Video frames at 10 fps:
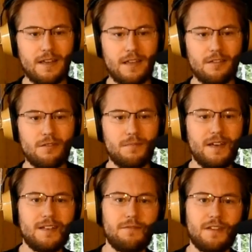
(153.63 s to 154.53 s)
as you
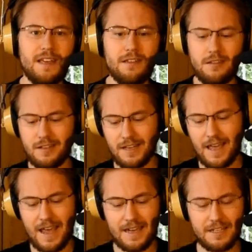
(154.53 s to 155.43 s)
might have guessed,
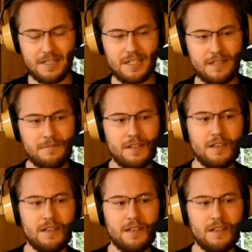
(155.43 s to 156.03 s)
and some